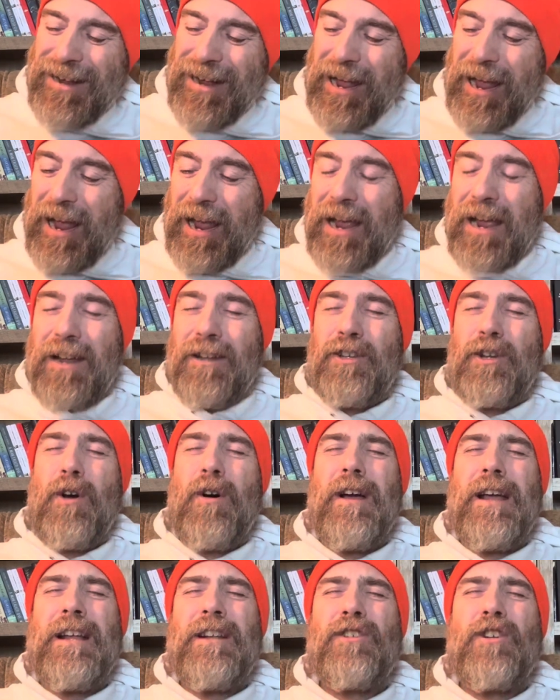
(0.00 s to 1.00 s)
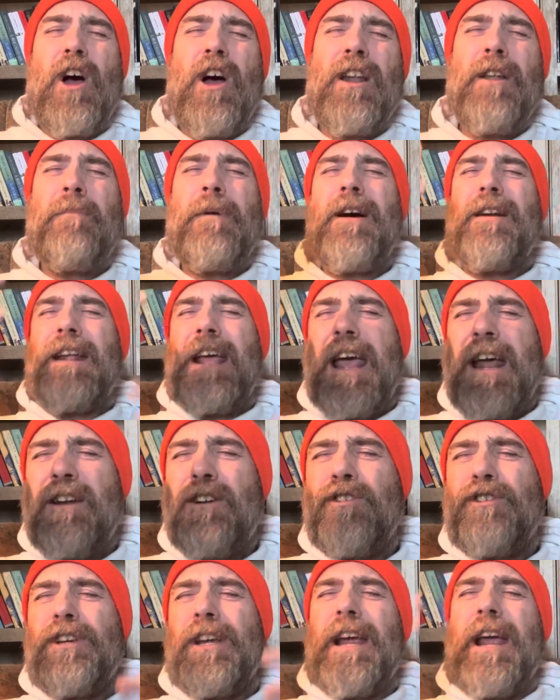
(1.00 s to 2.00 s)
And so it's all about
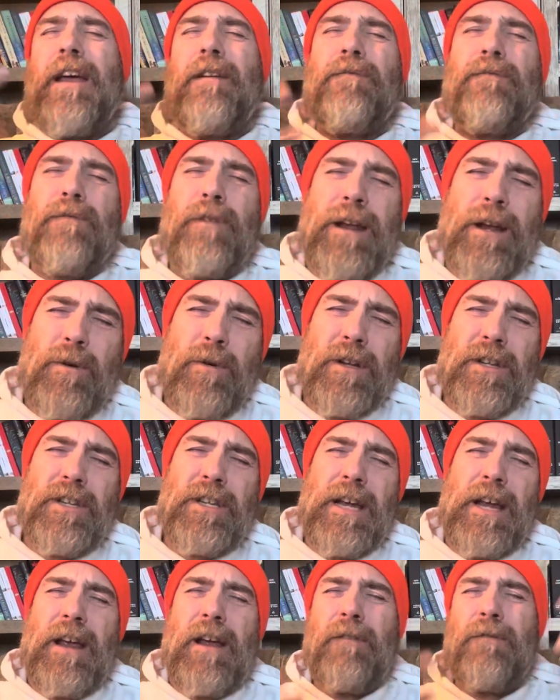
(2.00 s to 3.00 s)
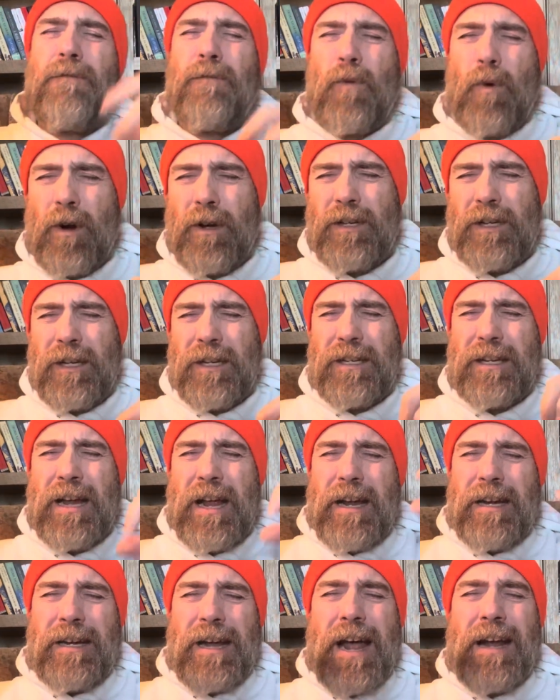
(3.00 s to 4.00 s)
energy and frequency and forces,
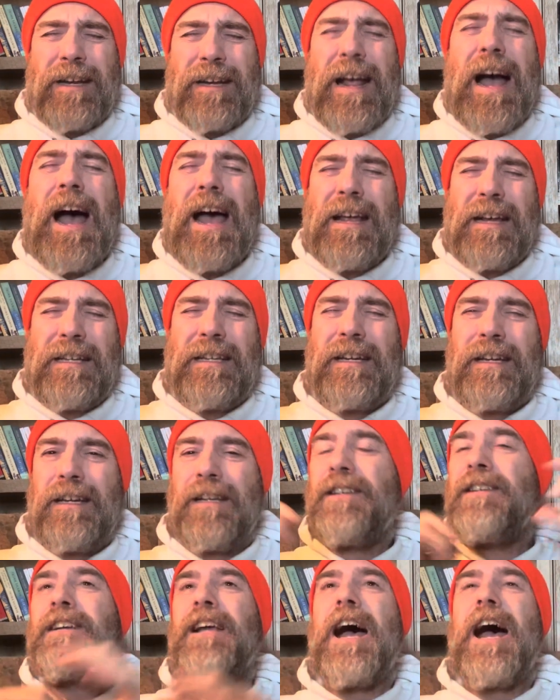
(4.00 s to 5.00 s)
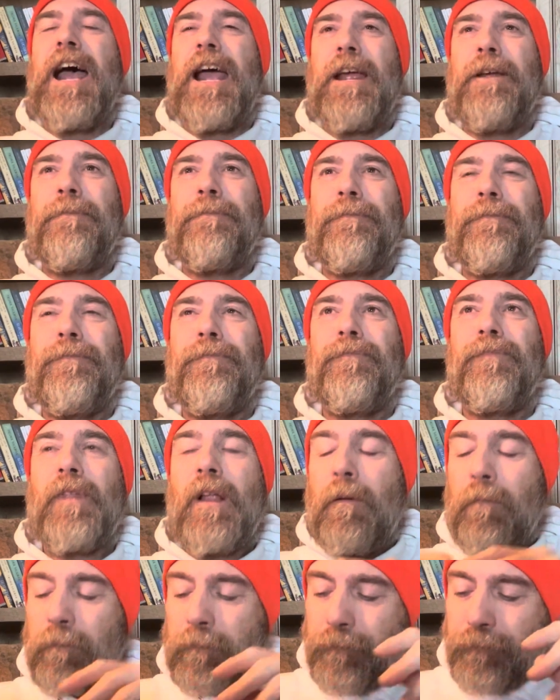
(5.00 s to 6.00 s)
not guys in the sky.
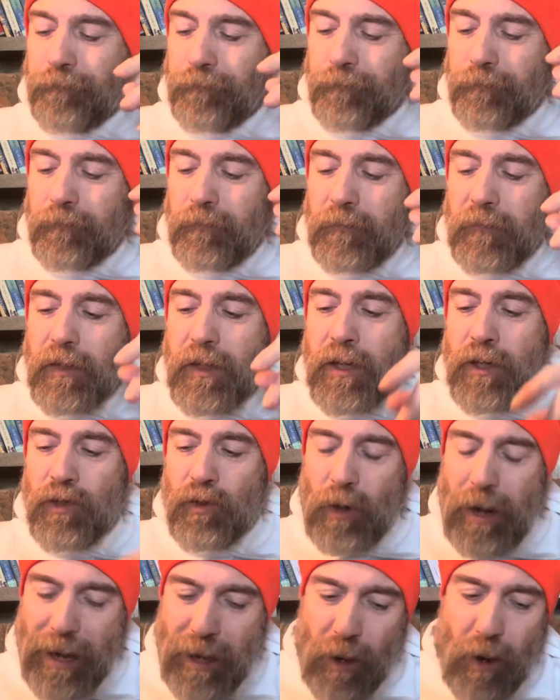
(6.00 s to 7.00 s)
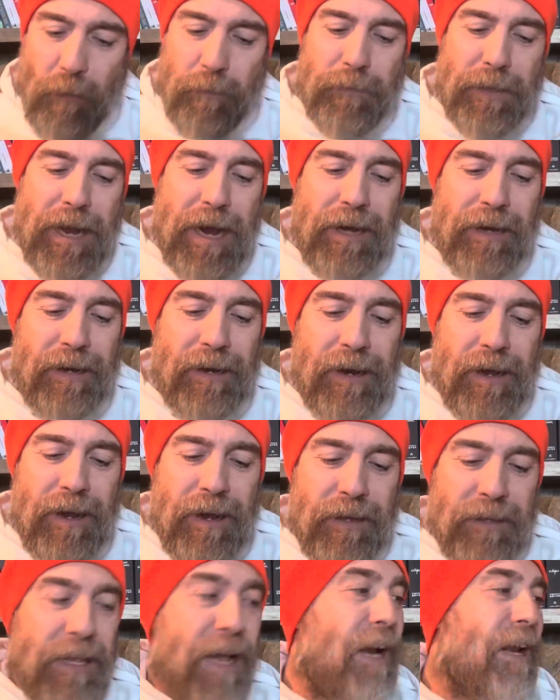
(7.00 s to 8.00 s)
So I hope that
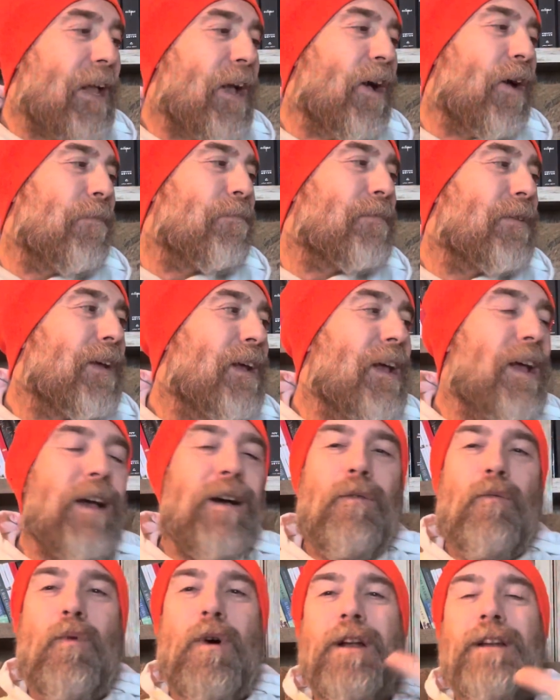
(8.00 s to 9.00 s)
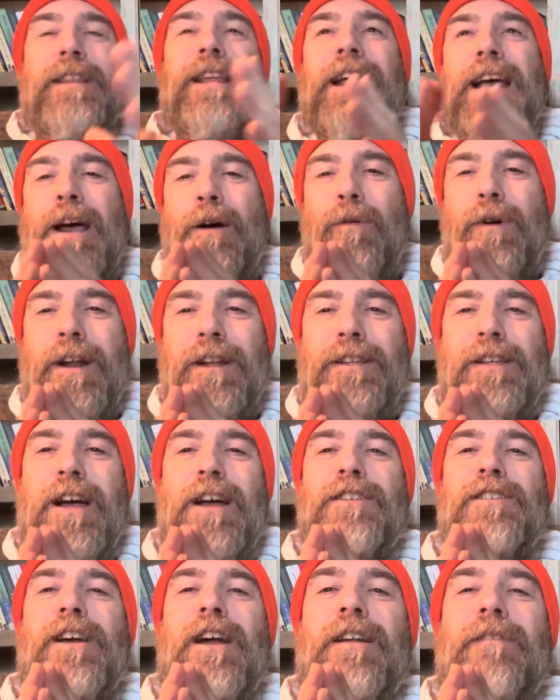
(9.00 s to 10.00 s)
helped. One thing I want to
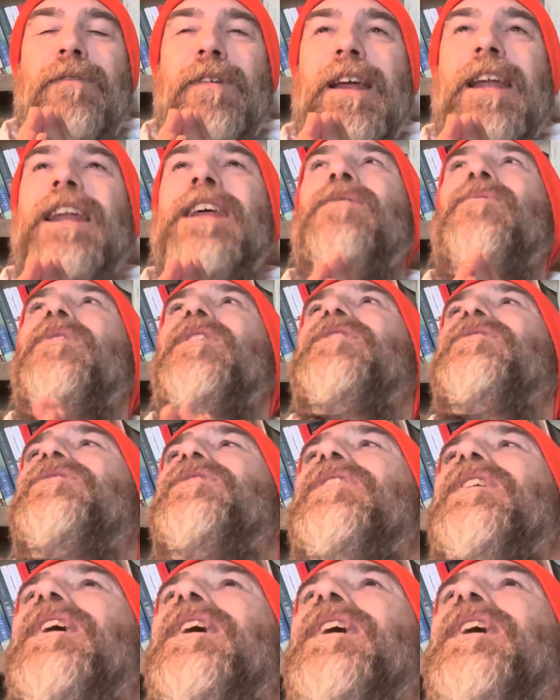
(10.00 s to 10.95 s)
touch on, if anyone's